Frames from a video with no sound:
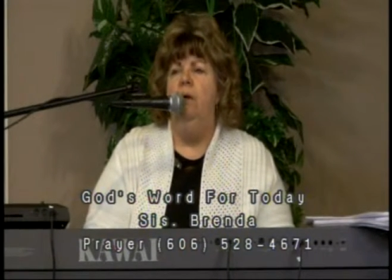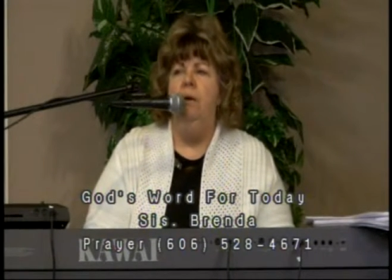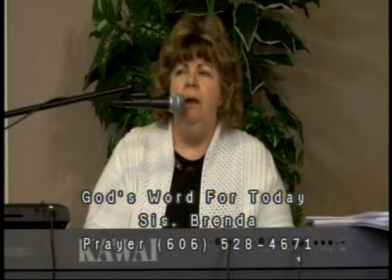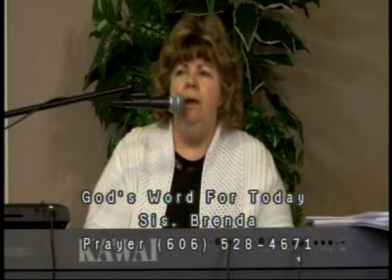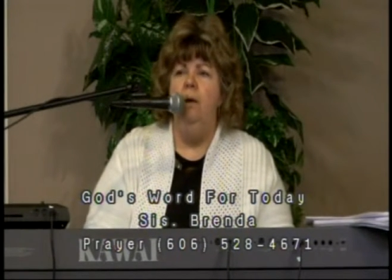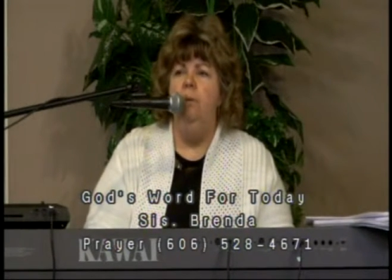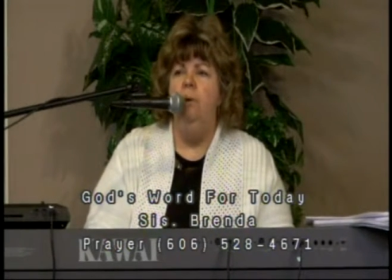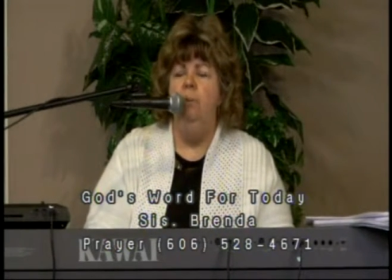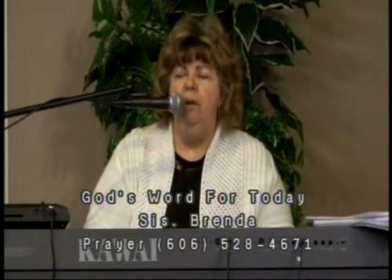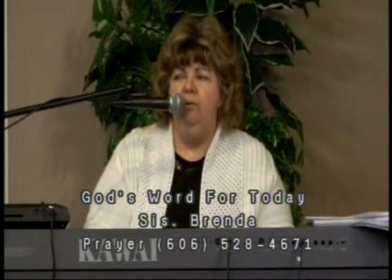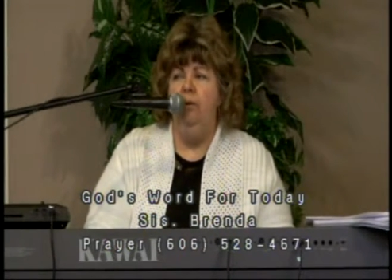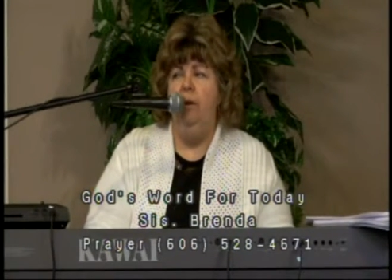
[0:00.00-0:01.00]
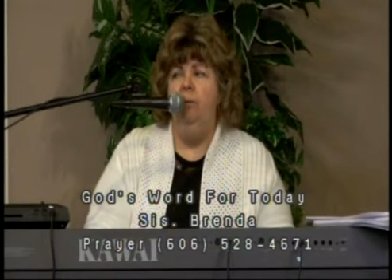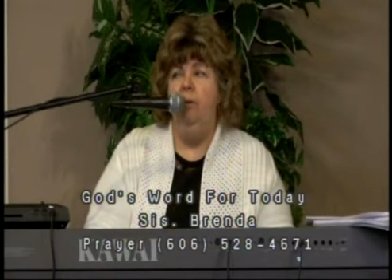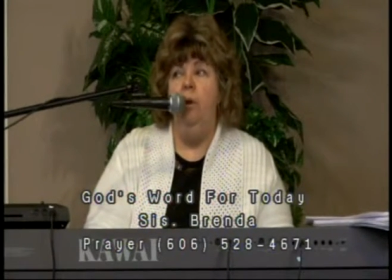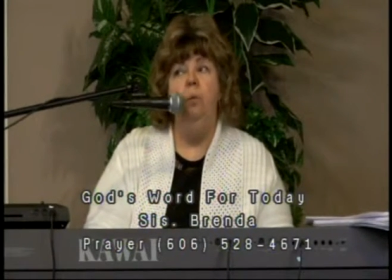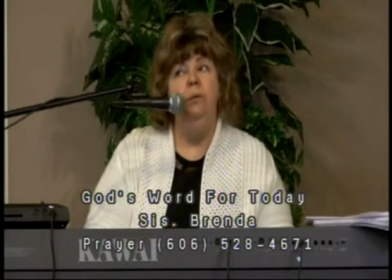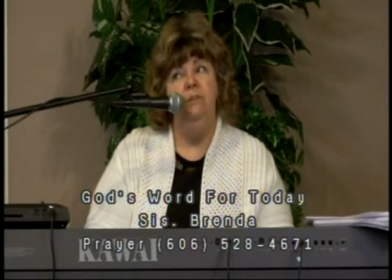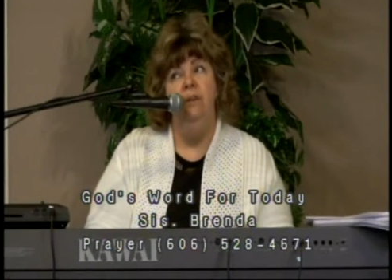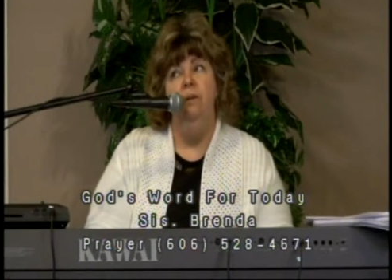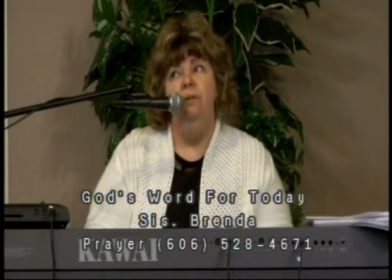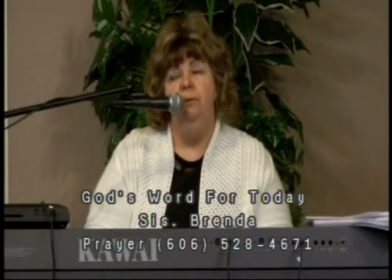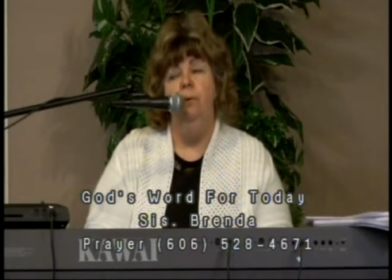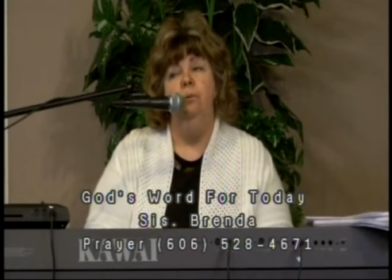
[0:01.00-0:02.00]
came and bit them. There was
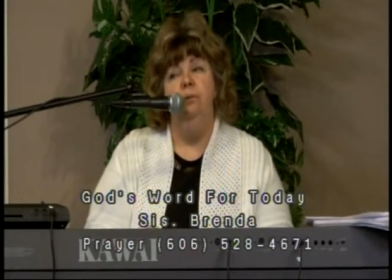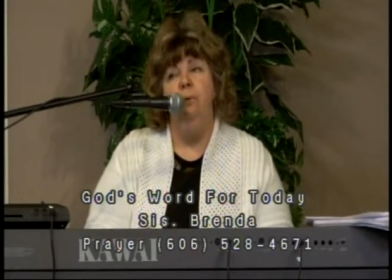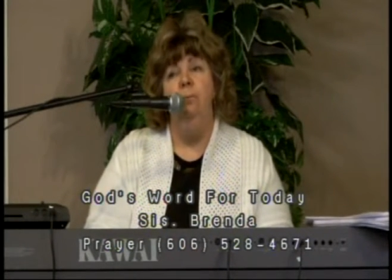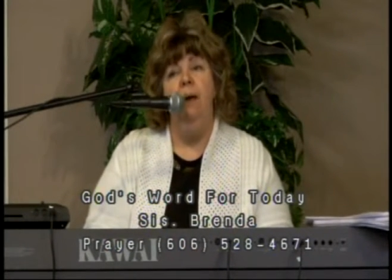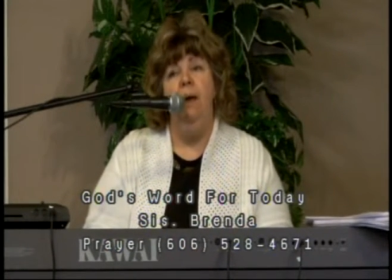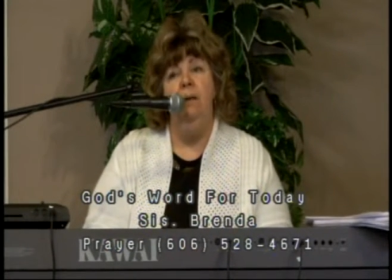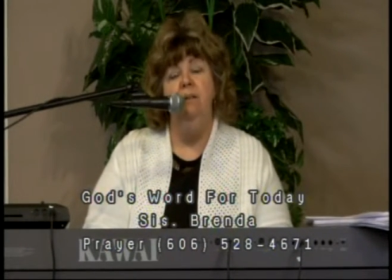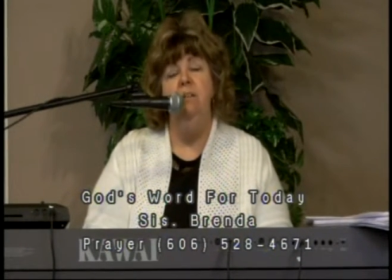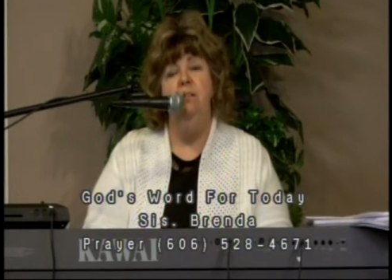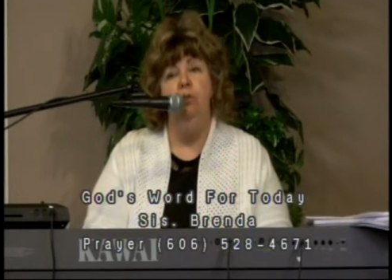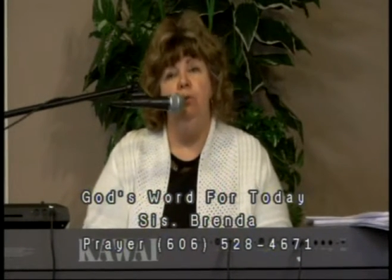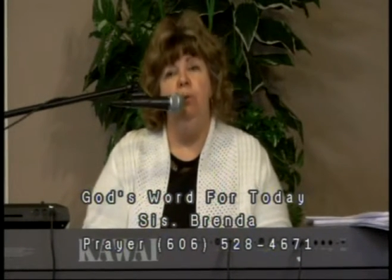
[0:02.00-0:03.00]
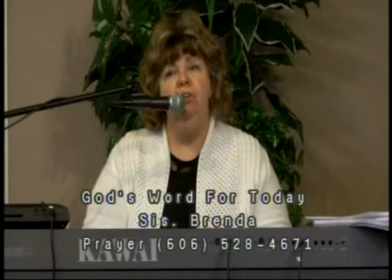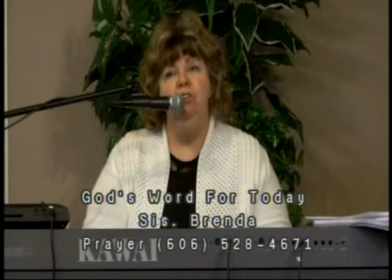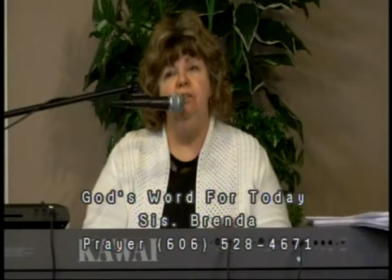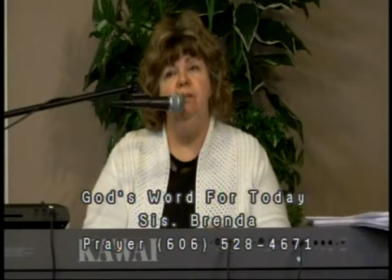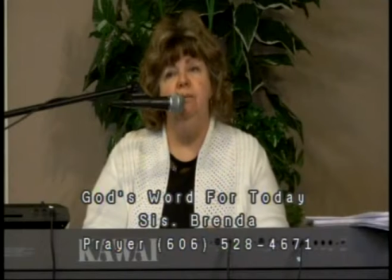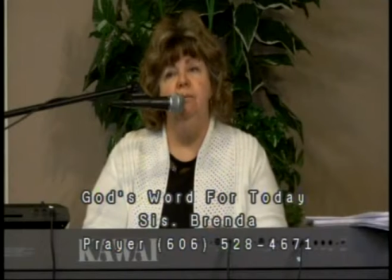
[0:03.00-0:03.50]
a there was a bad situation.